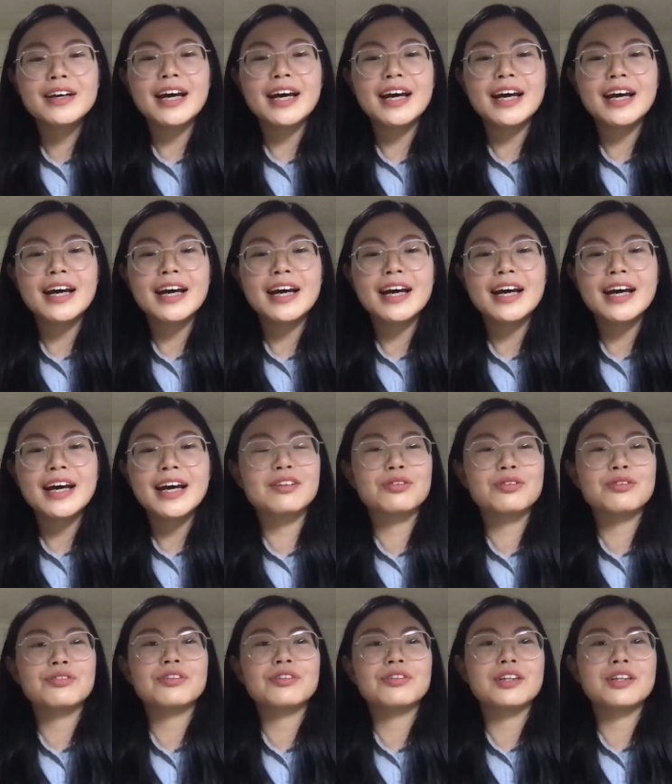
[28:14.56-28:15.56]
and like
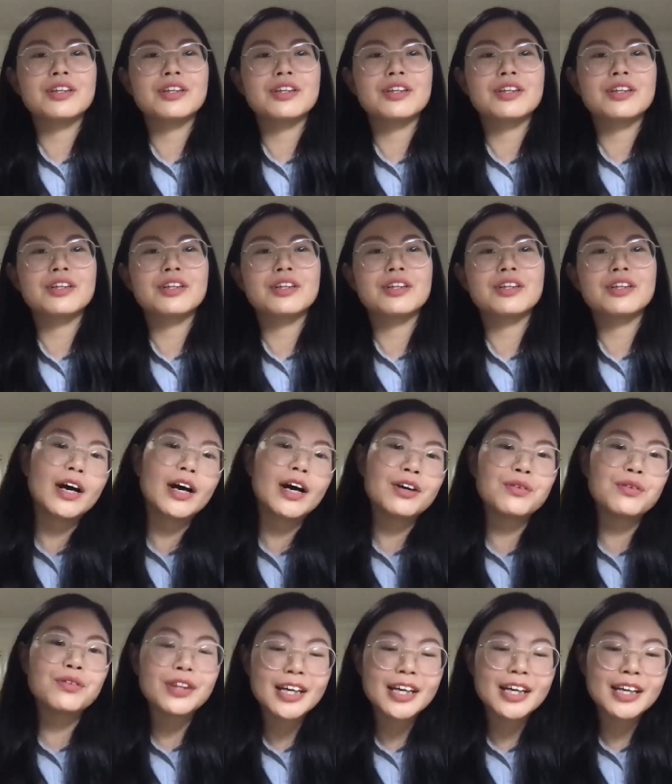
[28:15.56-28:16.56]
to describe why
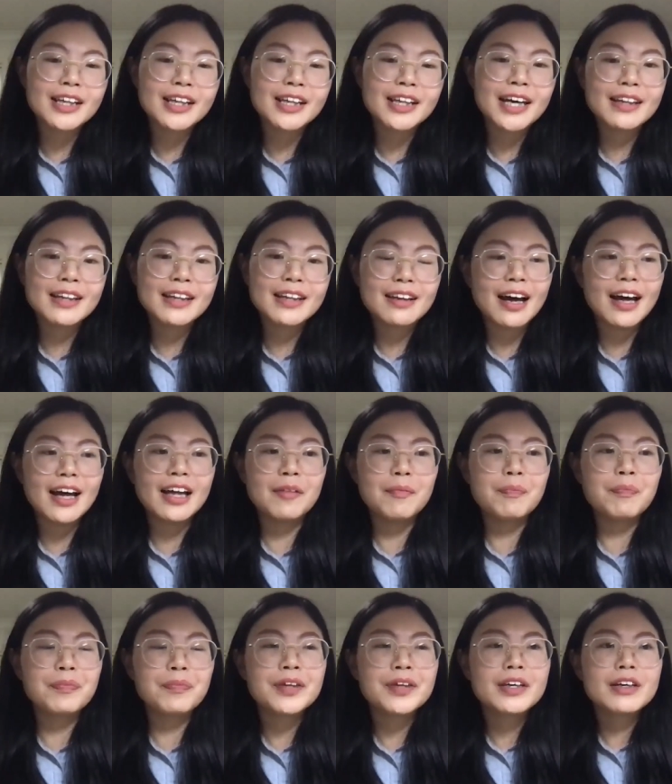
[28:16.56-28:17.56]
you need it
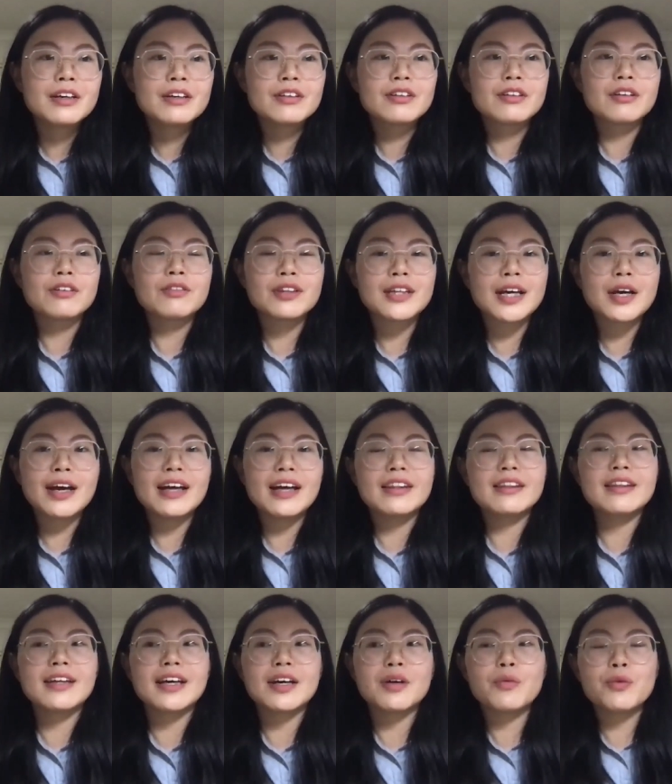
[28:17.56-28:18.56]
and so they
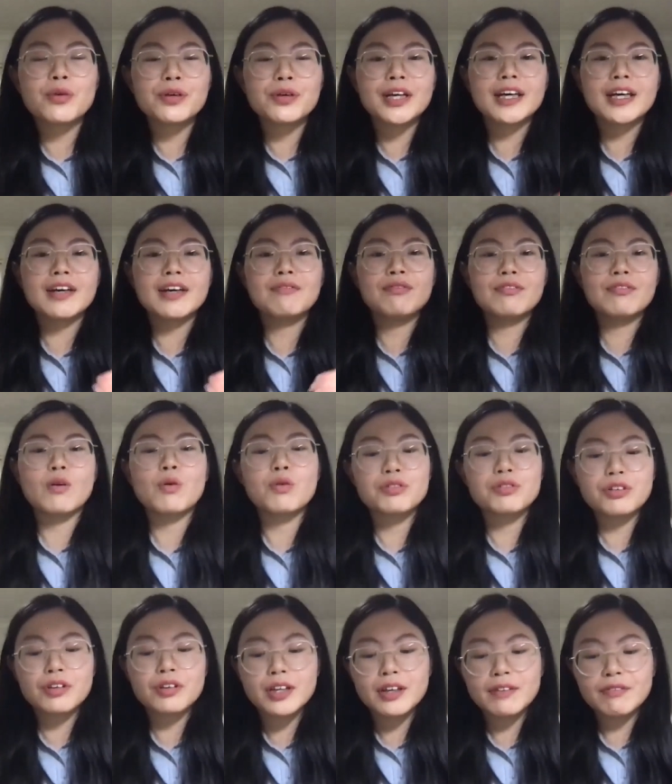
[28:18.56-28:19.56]
and they will give
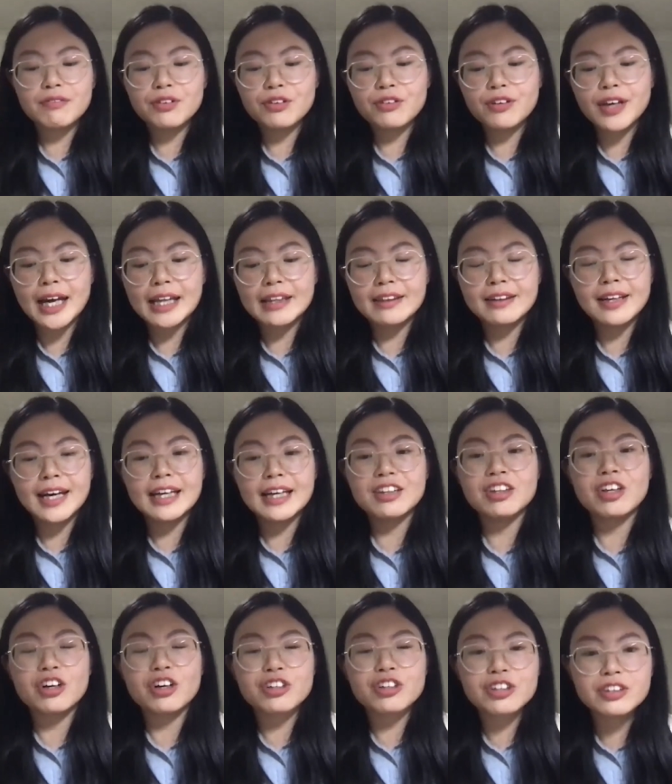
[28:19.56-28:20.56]
also give you an
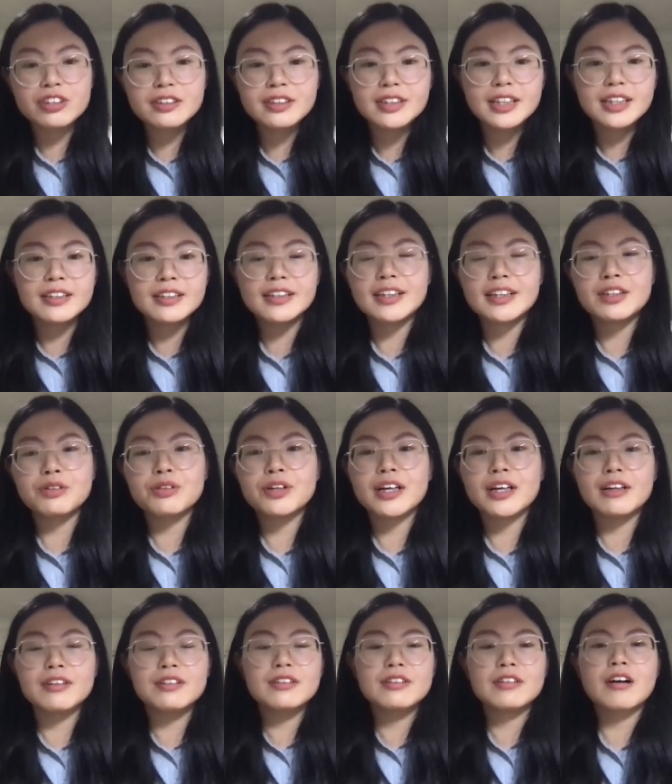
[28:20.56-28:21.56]
induction and then you
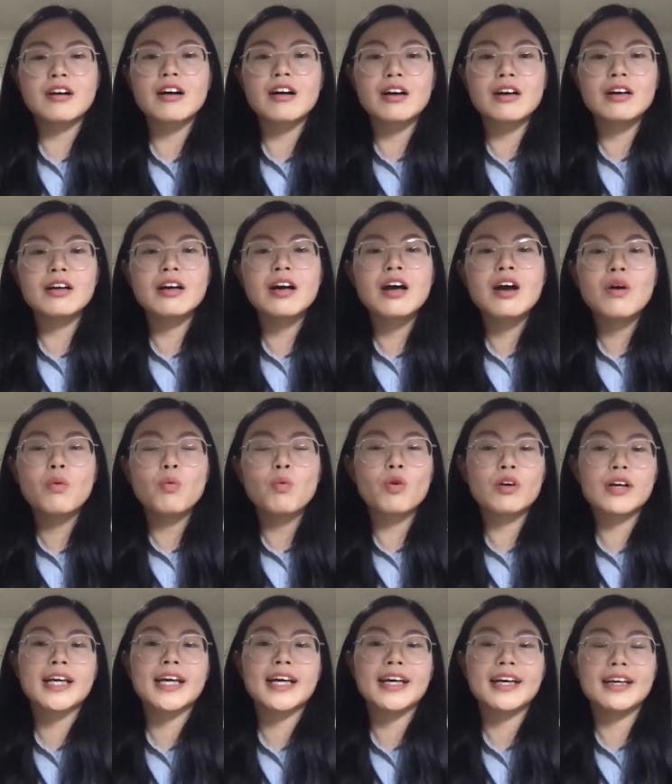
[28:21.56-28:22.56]
can start
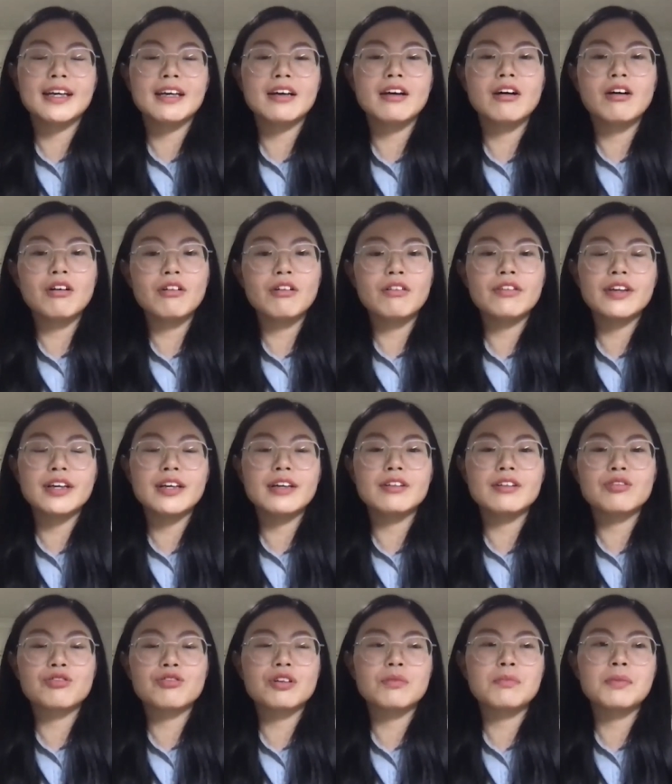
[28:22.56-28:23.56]
working on the
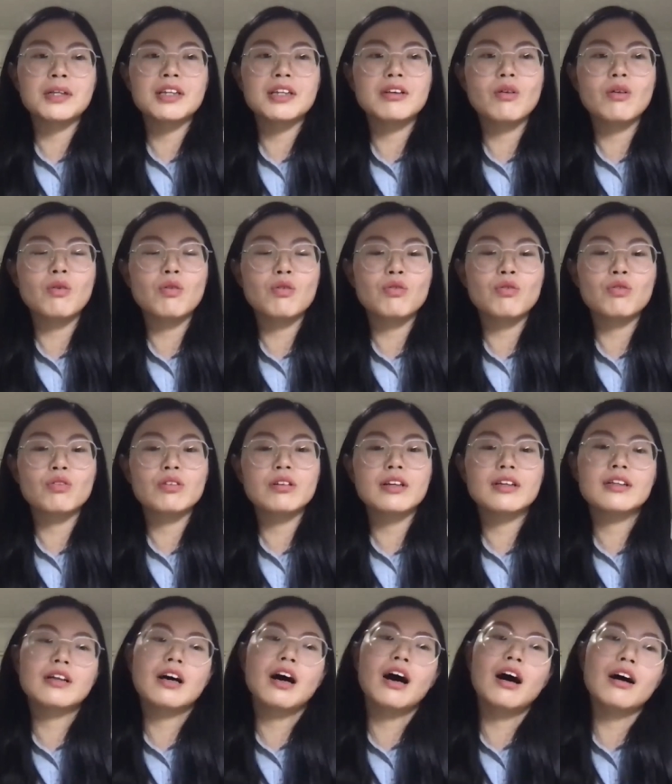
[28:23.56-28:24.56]
instrument or
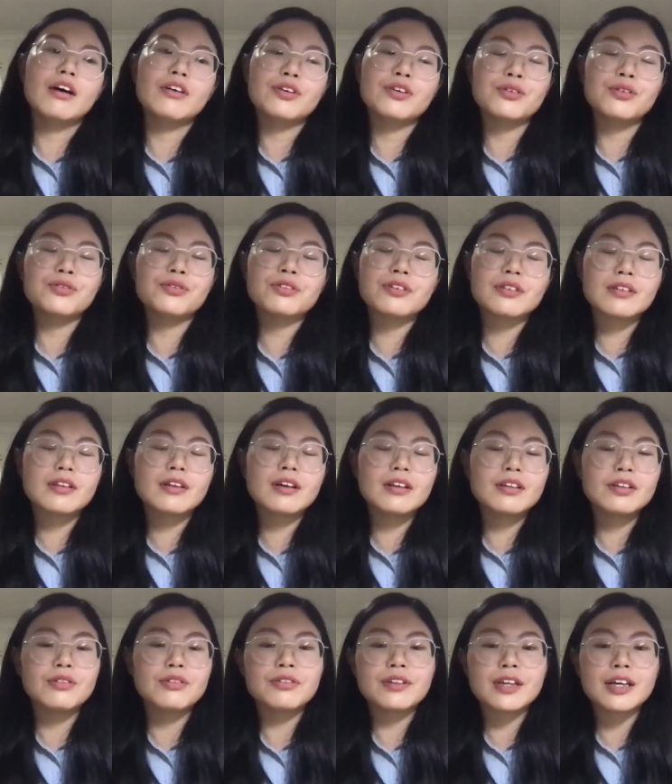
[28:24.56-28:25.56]
uh, use
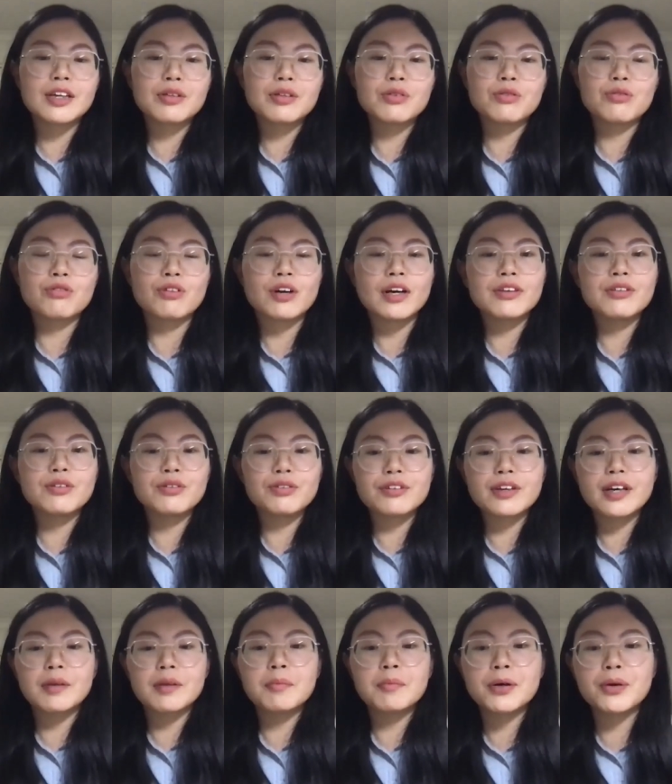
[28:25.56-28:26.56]
use it to run your
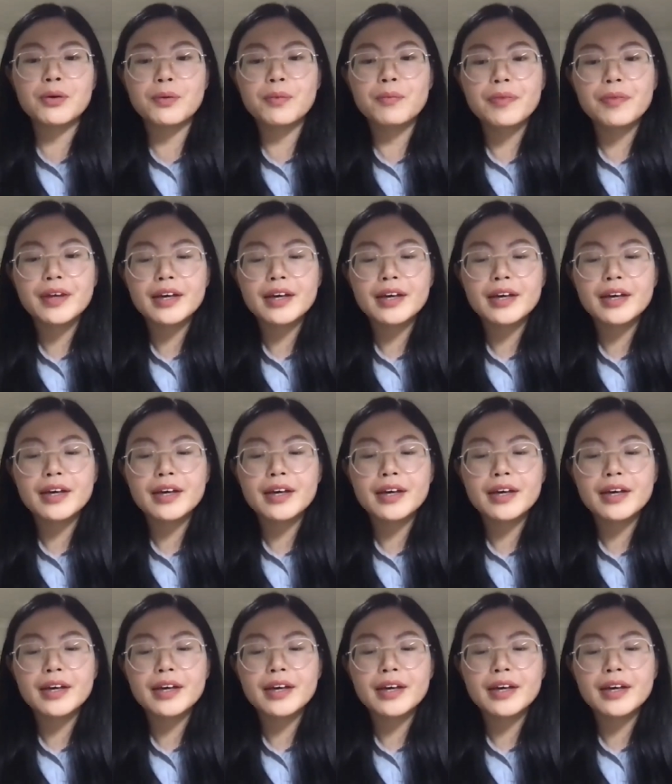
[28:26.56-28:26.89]
sample